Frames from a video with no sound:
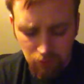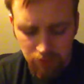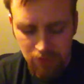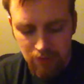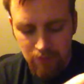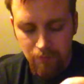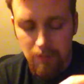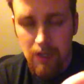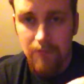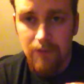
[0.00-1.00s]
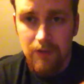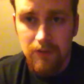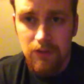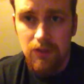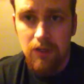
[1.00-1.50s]
without even modifying
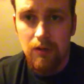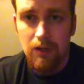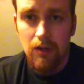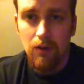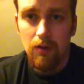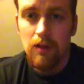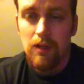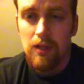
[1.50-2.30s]
the striker at all.